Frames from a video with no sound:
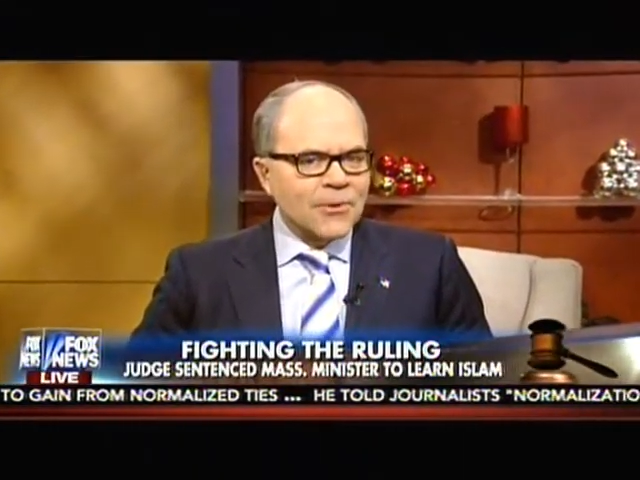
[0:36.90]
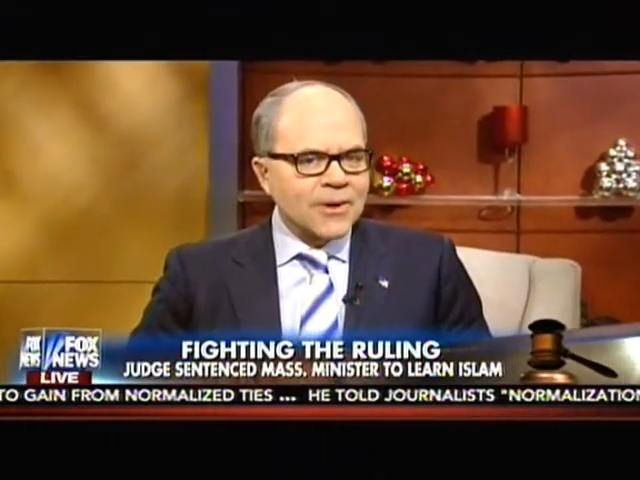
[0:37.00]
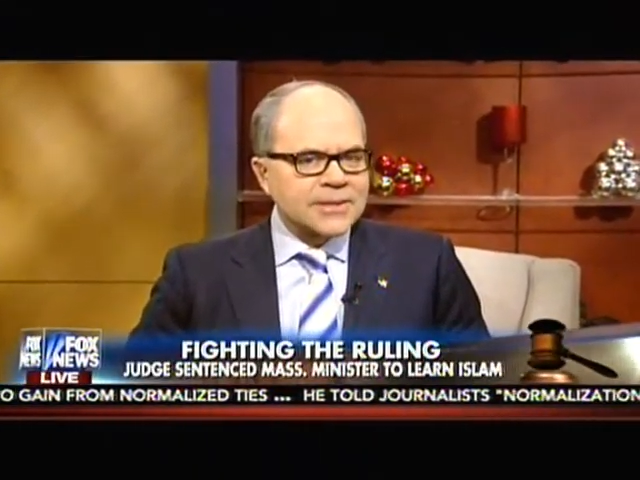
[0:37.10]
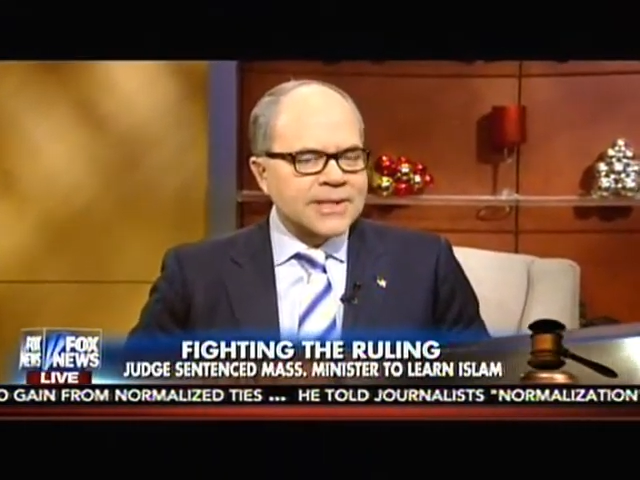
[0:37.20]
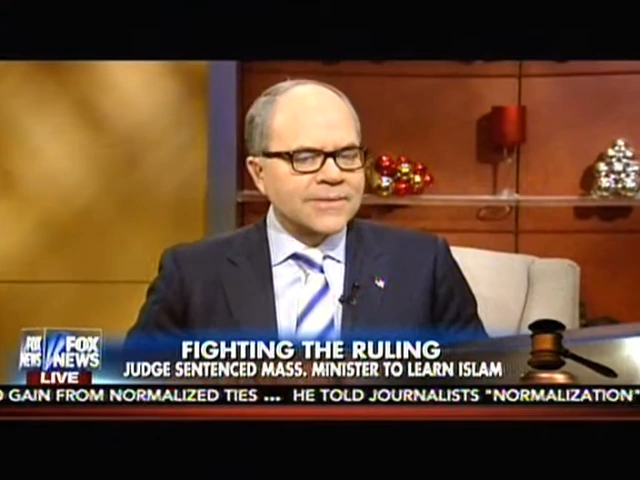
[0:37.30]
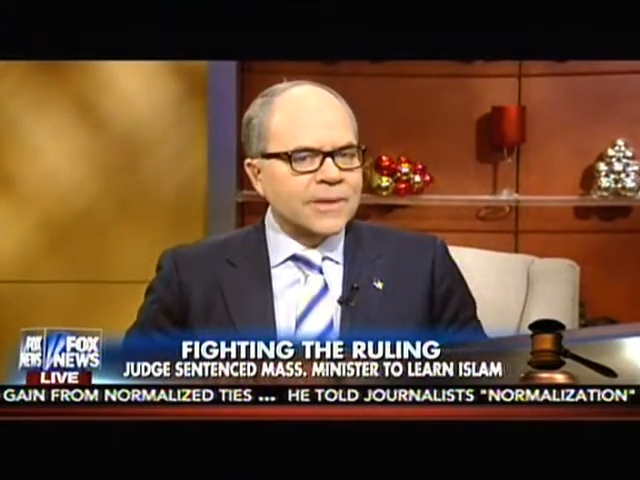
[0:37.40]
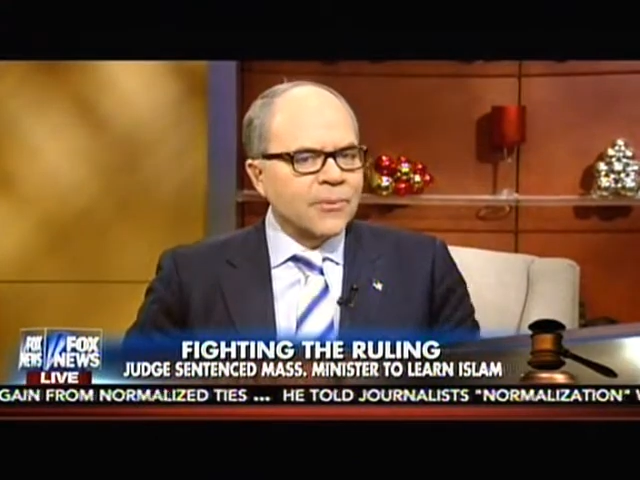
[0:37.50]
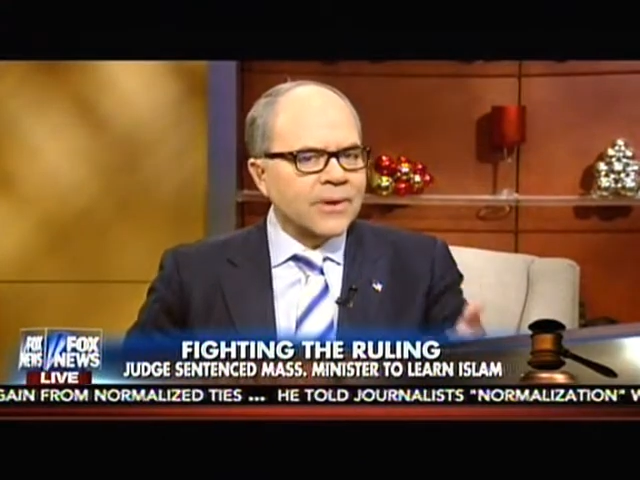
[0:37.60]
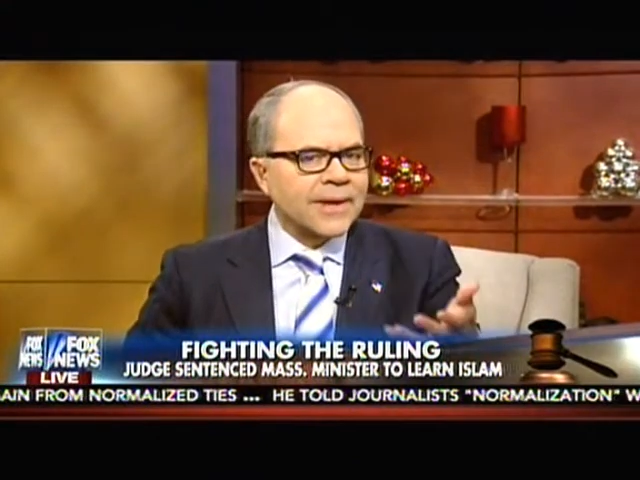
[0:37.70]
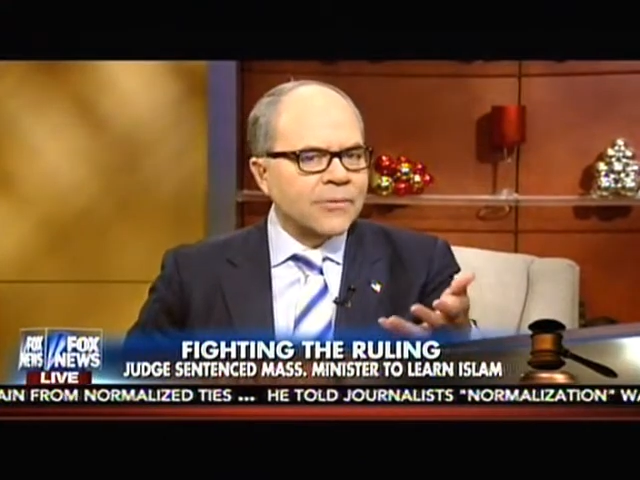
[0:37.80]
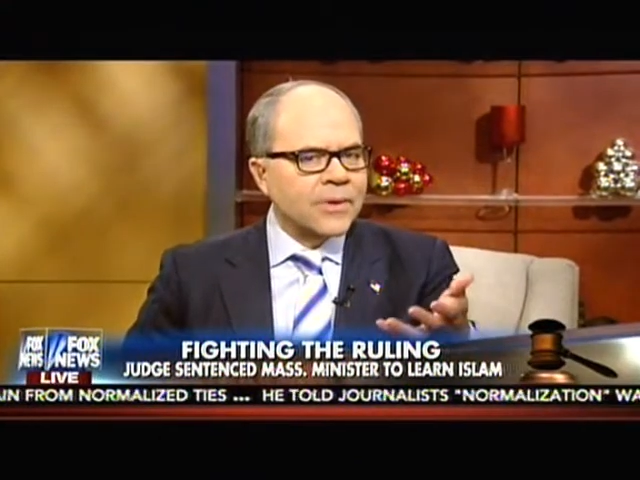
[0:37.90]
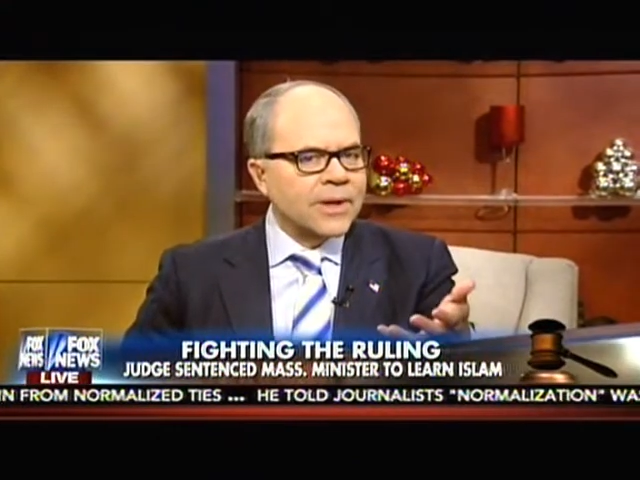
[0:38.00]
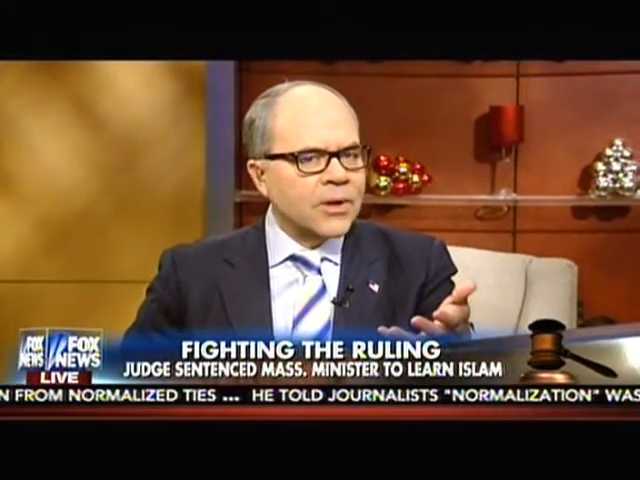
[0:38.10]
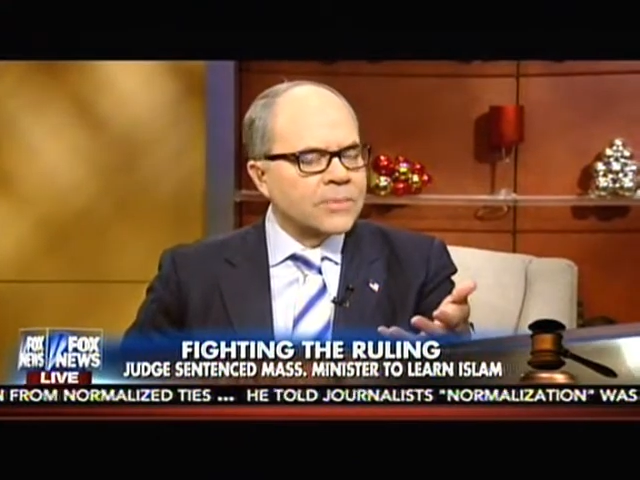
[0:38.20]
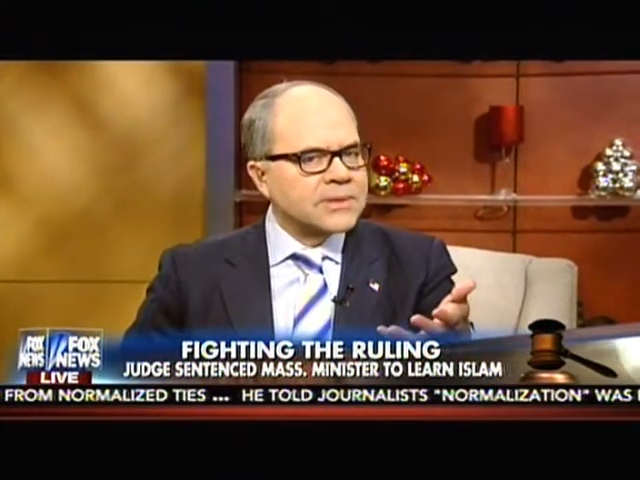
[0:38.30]
Good morning, Stephen. Good morning,
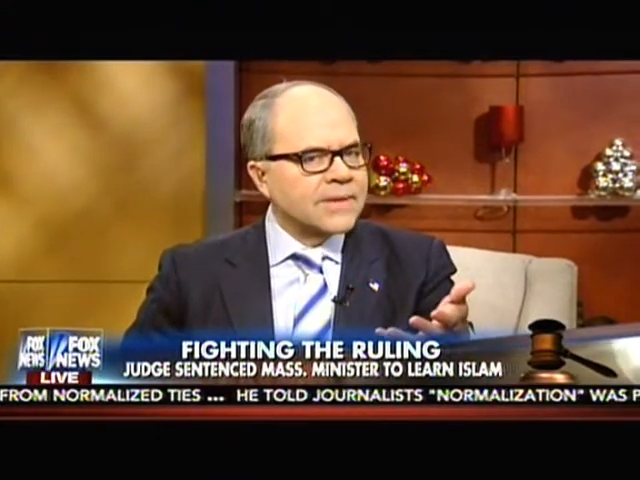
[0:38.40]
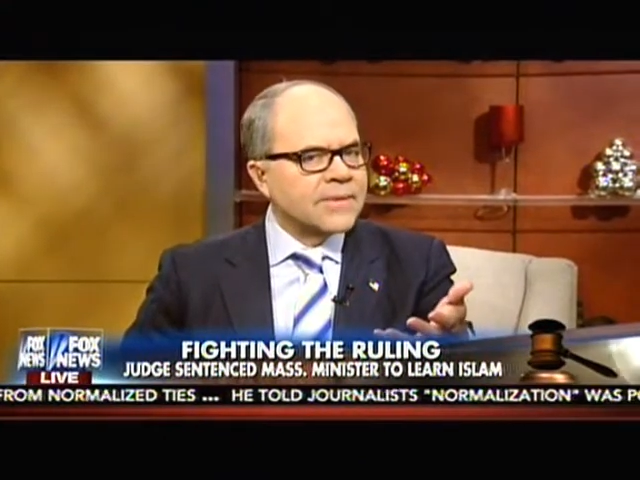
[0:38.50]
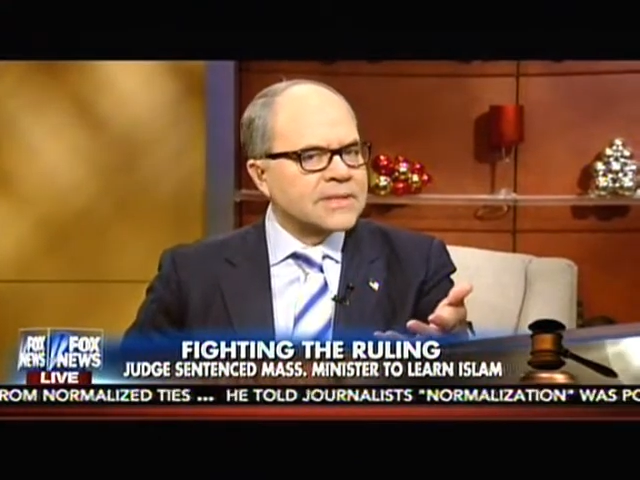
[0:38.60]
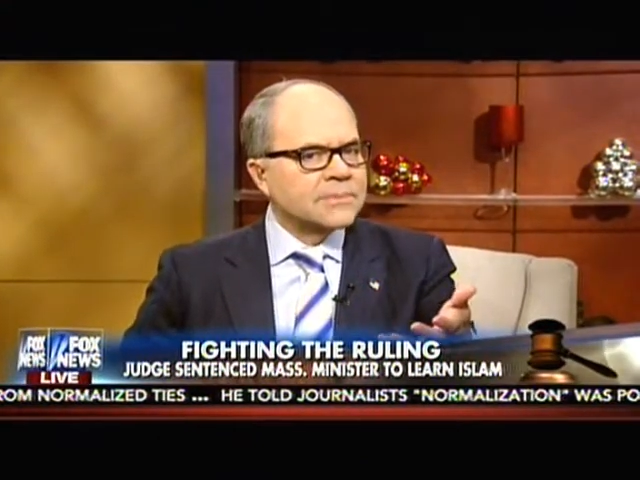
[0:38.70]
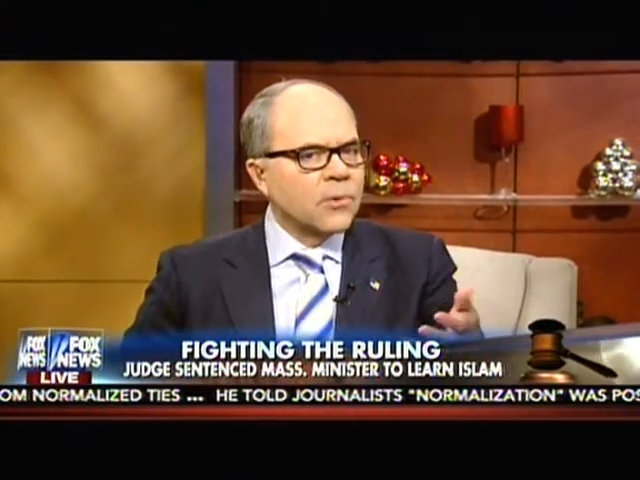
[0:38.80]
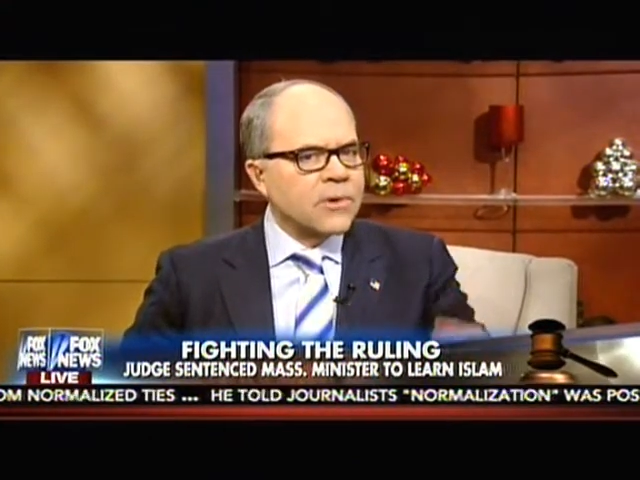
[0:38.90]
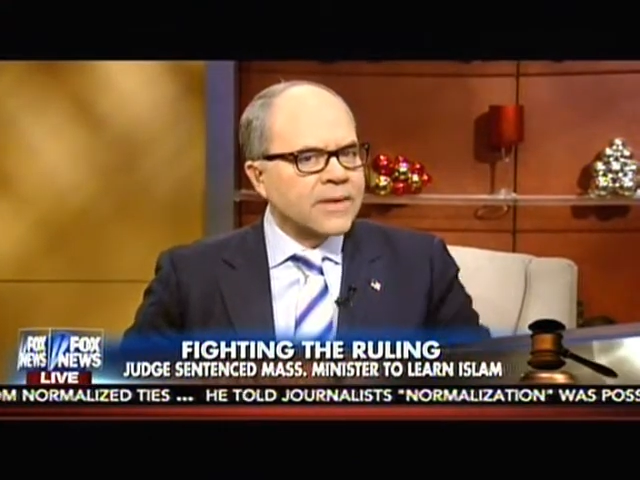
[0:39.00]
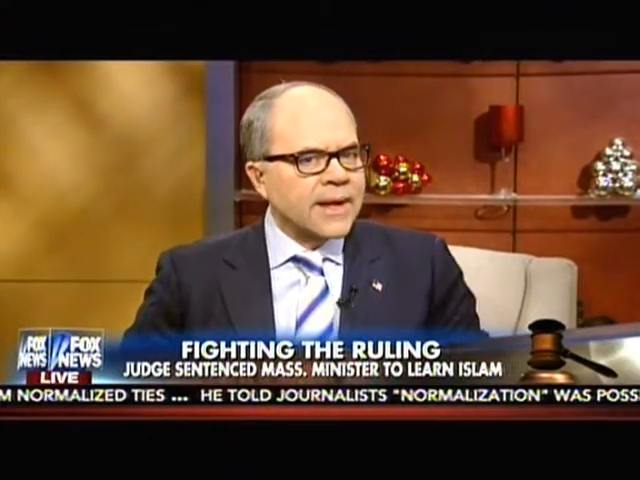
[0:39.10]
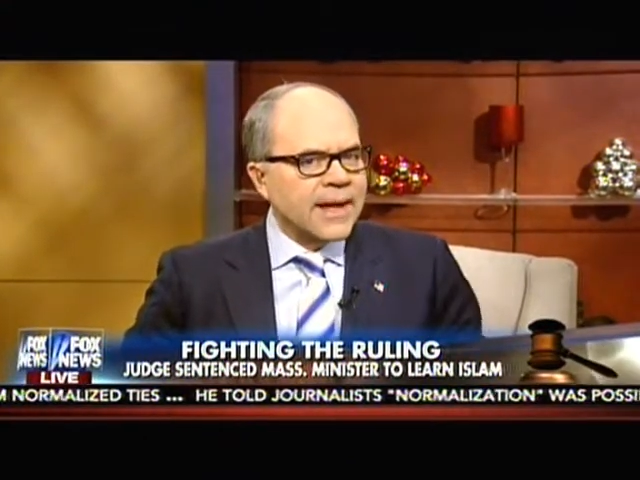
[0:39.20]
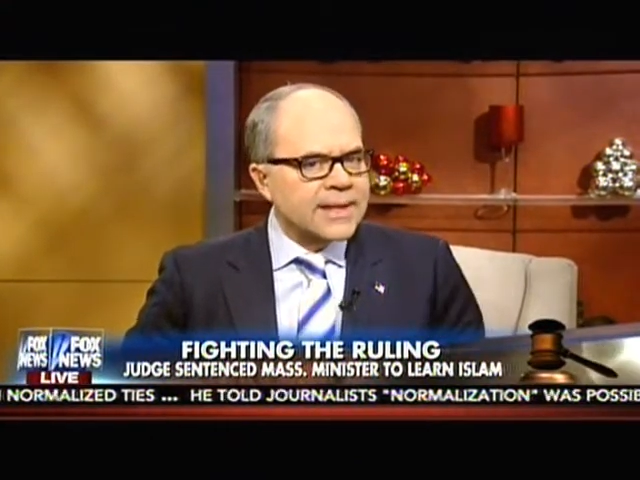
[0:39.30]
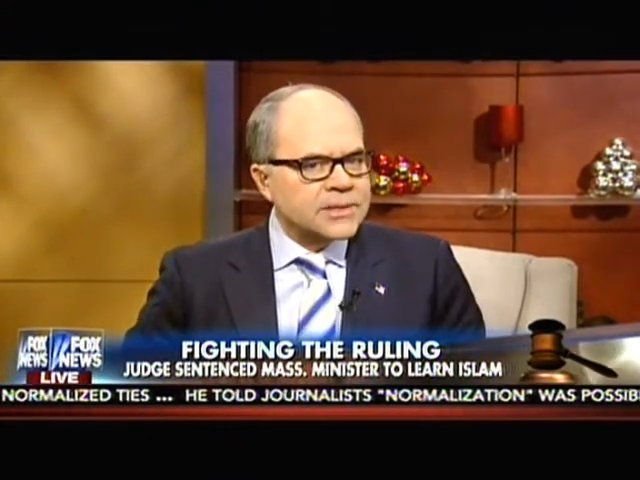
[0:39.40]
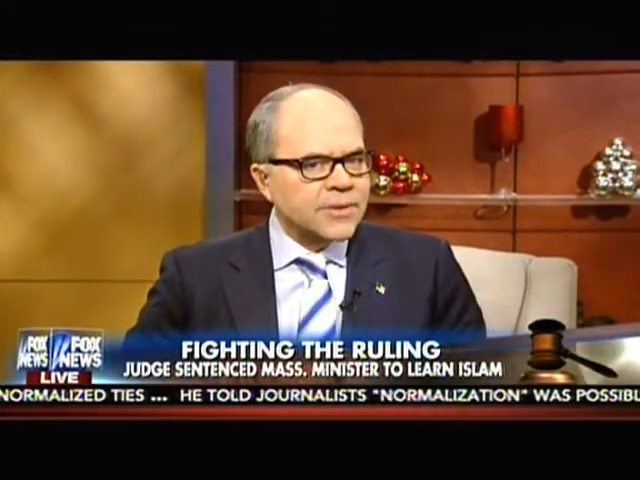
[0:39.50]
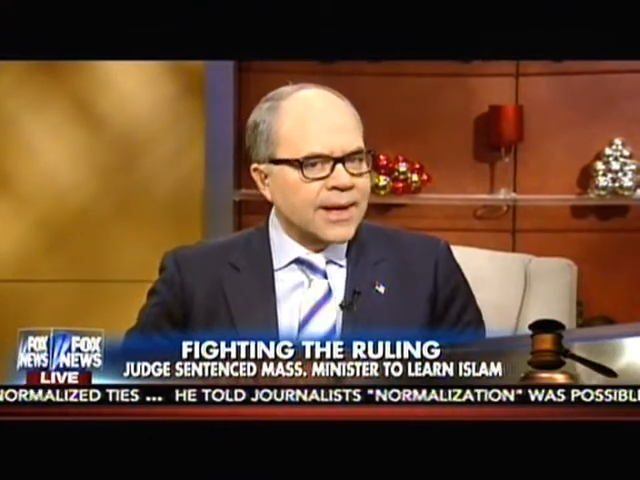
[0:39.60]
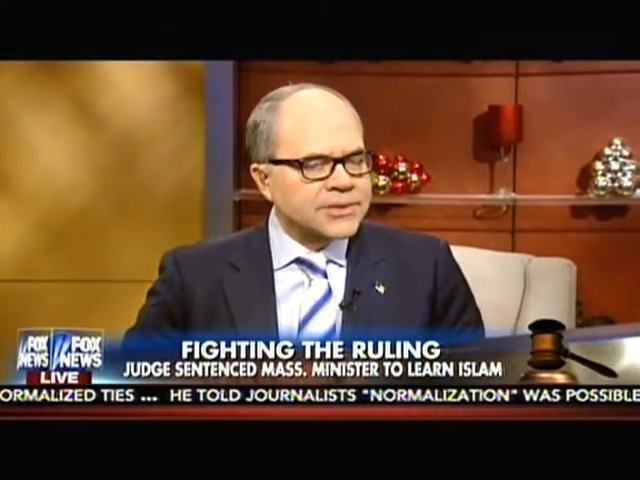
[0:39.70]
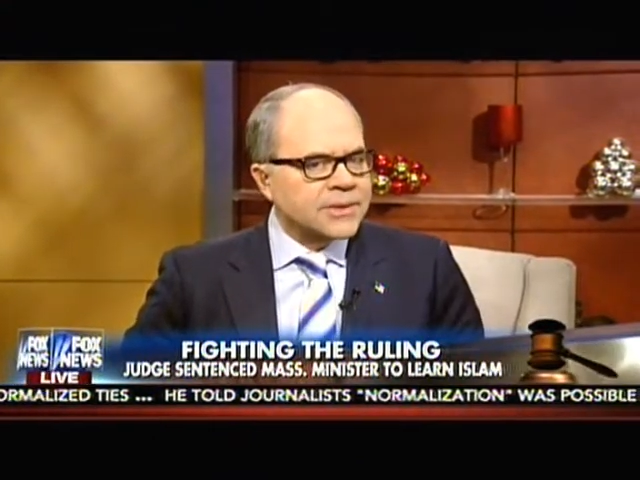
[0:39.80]
everyone at home. Steve, this is more than a
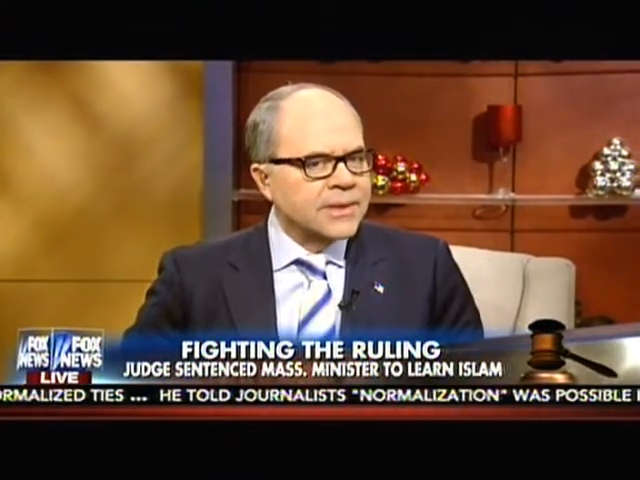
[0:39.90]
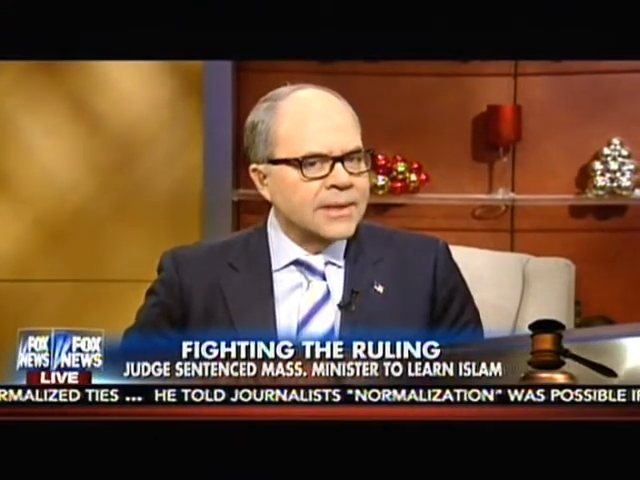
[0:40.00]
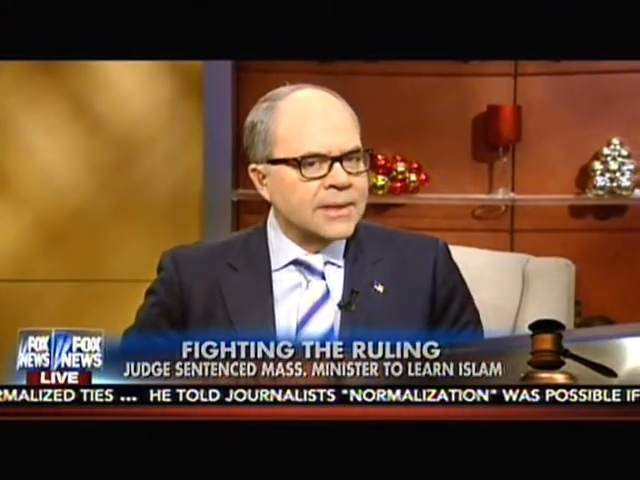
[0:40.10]
head-scratcher.